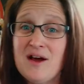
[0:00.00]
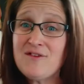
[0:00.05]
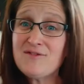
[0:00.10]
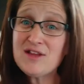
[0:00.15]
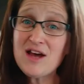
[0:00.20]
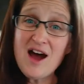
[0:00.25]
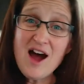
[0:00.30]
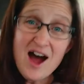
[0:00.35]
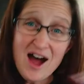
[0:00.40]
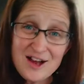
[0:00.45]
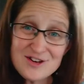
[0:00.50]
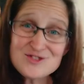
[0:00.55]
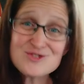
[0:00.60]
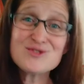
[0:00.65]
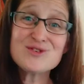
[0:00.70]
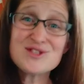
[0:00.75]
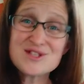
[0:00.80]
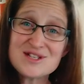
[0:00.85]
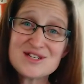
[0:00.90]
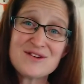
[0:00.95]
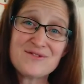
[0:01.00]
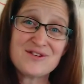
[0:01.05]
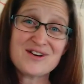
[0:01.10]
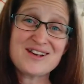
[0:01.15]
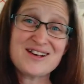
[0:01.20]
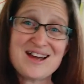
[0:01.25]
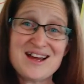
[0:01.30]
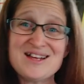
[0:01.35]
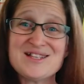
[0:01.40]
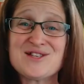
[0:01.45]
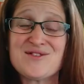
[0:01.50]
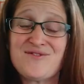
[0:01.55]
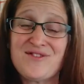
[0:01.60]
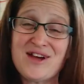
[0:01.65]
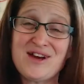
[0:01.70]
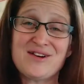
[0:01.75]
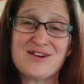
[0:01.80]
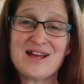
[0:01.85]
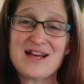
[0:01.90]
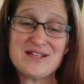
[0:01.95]
of the hundreds of different kinds of
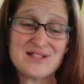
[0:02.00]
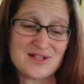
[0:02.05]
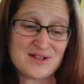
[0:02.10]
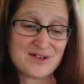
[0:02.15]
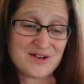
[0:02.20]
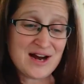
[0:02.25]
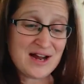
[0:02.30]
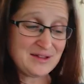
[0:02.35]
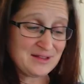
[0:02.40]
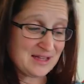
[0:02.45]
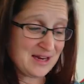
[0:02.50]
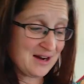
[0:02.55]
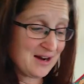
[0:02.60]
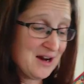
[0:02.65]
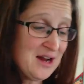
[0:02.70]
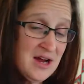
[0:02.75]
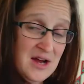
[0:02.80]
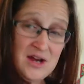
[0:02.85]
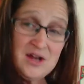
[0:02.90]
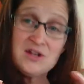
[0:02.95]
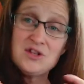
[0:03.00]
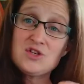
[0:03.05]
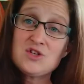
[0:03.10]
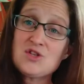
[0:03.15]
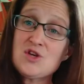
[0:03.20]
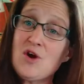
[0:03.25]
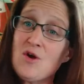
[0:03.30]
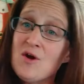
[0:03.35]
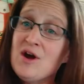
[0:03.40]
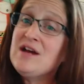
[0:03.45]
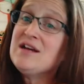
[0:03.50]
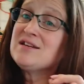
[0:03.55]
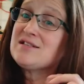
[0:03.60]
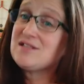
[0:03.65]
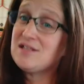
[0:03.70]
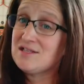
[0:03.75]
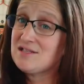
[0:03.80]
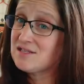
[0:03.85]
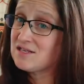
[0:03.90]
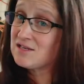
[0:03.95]
fighter kites that are out there. So,
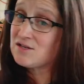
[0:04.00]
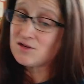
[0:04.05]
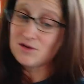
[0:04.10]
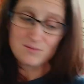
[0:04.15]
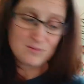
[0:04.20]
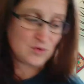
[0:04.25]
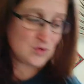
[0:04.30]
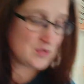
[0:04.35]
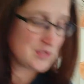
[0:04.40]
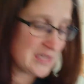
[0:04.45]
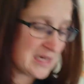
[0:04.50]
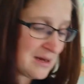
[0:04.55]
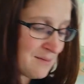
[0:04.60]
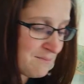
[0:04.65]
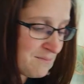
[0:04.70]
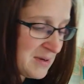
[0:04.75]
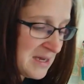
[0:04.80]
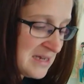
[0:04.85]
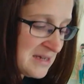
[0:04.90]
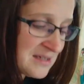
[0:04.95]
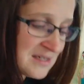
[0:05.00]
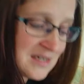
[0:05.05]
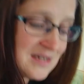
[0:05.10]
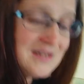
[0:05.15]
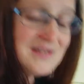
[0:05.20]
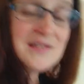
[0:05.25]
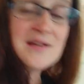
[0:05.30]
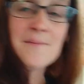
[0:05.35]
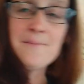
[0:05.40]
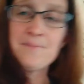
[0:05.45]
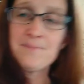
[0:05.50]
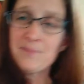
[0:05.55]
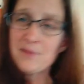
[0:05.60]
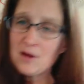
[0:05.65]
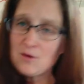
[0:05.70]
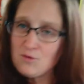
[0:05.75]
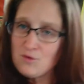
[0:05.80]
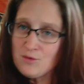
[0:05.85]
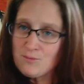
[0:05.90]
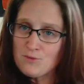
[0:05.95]
since these are museum pieces,
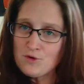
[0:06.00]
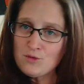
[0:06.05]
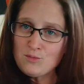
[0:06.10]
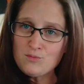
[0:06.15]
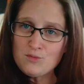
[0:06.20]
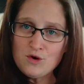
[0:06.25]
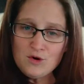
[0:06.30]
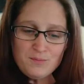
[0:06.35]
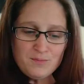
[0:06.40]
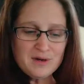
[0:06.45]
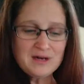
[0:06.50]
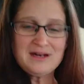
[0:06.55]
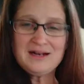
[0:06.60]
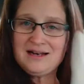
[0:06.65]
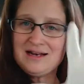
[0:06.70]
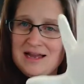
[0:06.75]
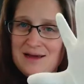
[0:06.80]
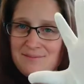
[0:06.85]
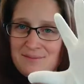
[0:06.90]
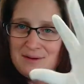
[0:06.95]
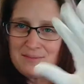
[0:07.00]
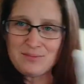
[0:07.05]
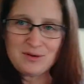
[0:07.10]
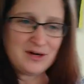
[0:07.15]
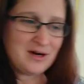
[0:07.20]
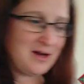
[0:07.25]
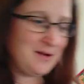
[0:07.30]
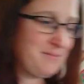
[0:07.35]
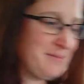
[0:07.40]
boop, boop, boop, let me put on